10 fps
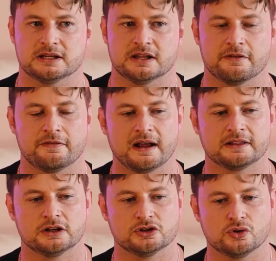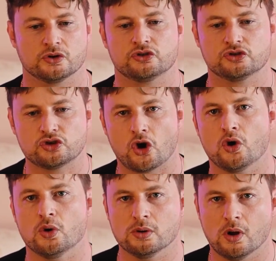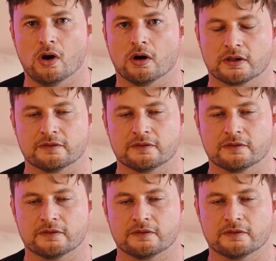And the fact that it took so long,